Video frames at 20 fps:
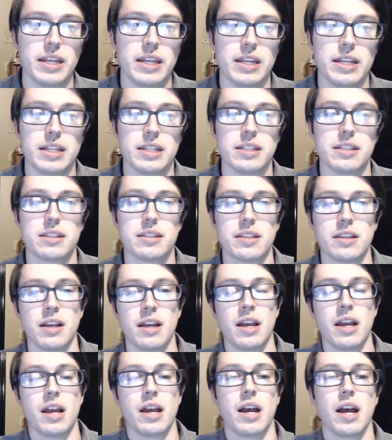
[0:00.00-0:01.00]
it
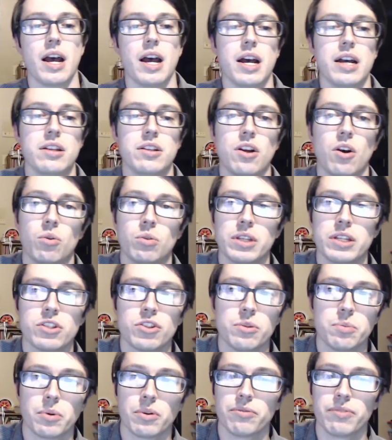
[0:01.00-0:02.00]
is
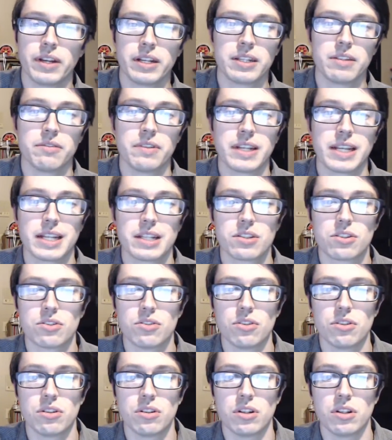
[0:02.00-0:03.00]
only super effective
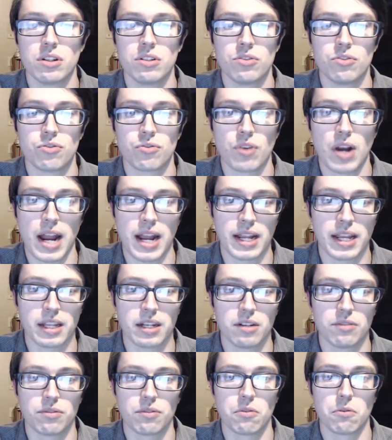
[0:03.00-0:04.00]
against
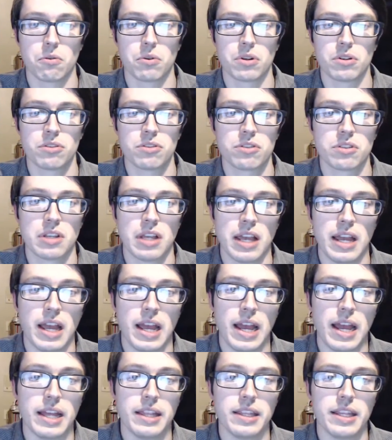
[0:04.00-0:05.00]
Dragon, of
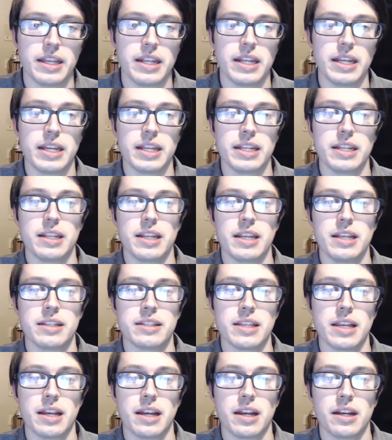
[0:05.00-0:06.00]
course, and then it
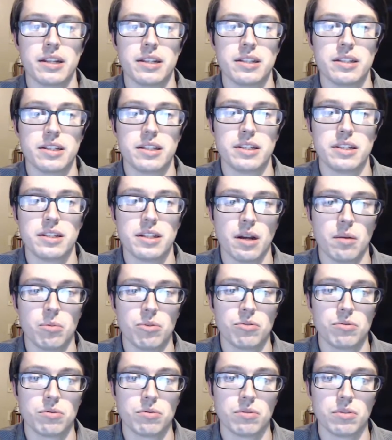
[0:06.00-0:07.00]
is a
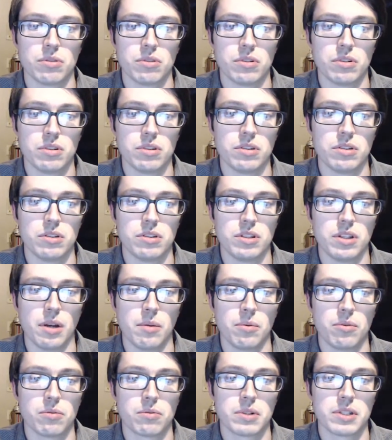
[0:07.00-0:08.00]
double
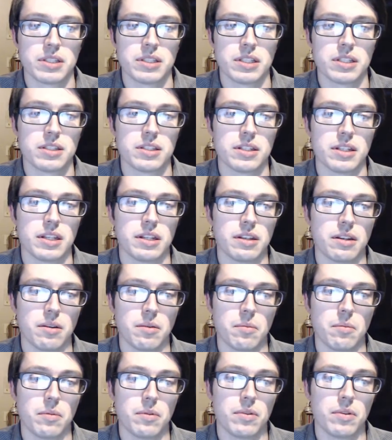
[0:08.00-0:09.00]

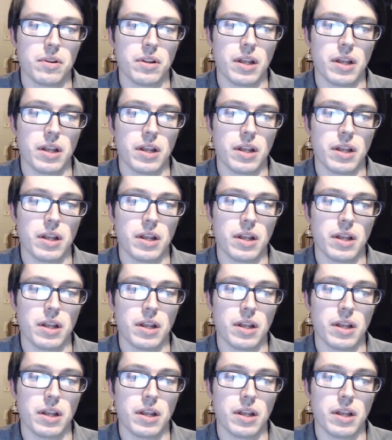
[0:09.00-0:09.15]
resistant,